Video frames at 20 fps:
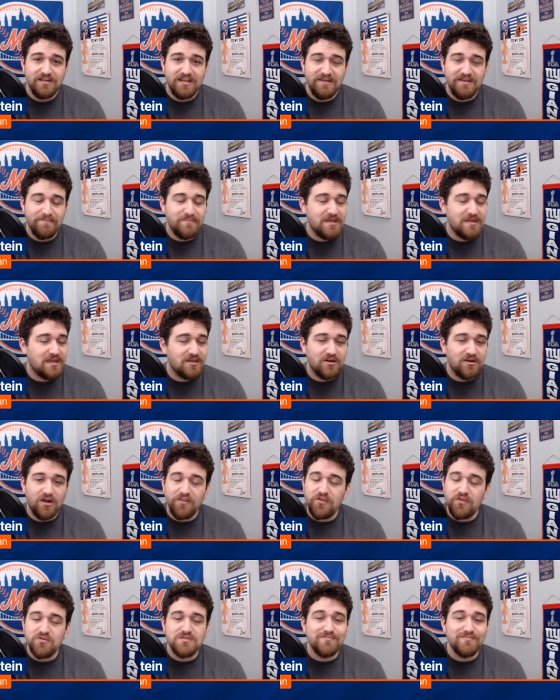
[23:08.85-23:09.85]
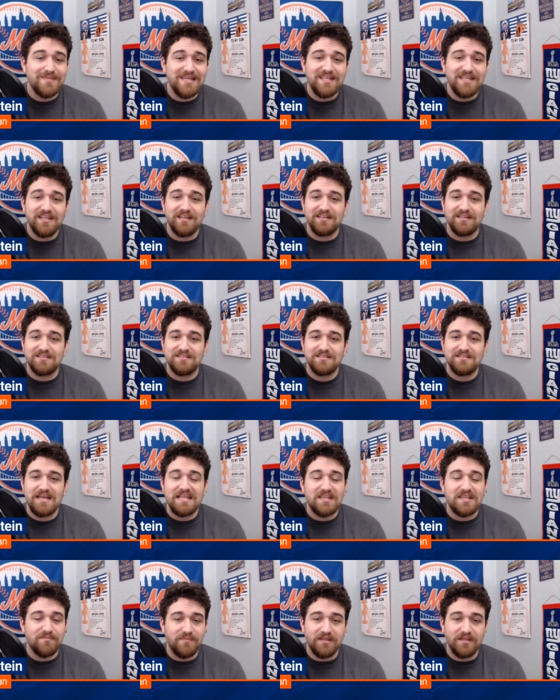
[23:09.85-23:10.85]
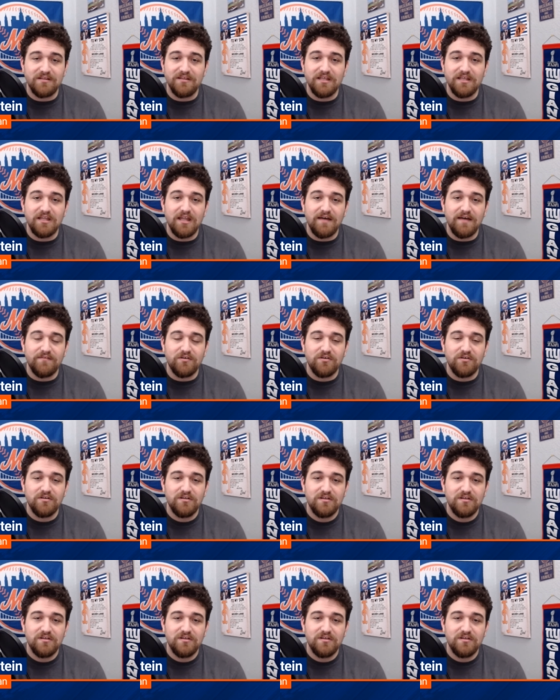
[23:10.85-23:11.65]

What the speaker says: and being in all those meetings at the big league level.